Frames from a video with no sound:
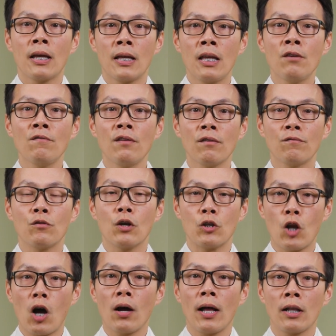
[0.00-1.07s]
Even if you're
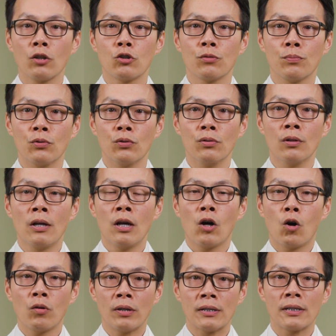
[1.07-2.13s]
not eligible
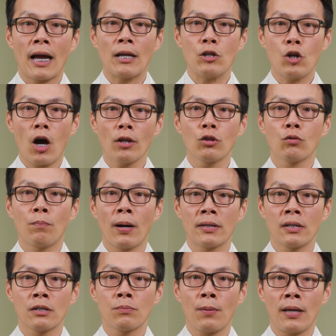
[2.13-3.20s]
or decide not to
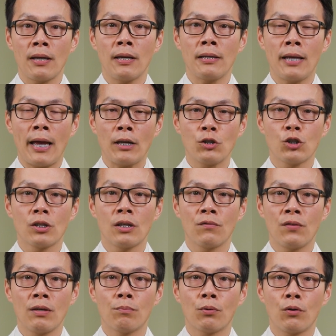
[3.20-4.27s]
participate in the H C
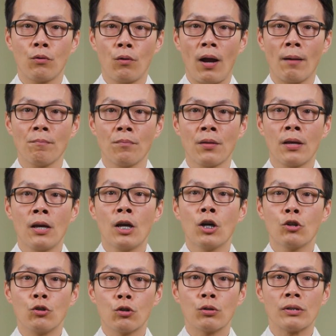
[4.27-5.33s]
V program,
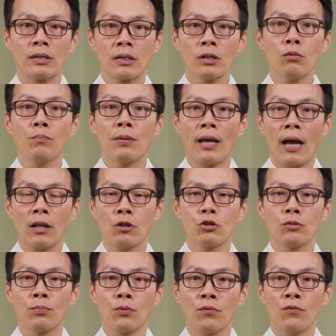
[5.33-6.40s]
you could still be
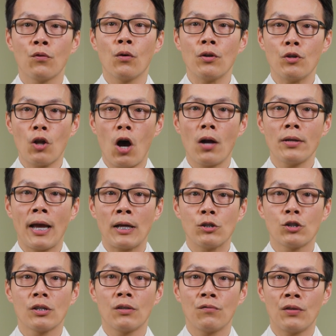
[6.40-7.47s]
eligible for a
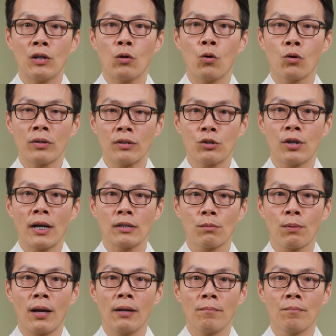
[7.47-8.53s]
non-H C V organ
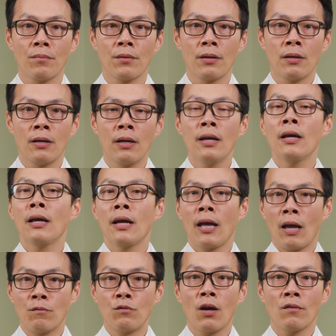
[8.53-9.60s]
transplant.
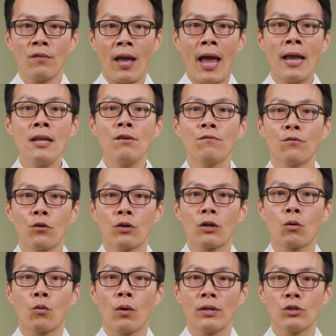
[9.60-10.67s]
If you have any further
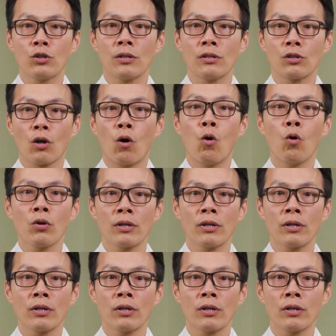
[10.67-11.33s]
questions or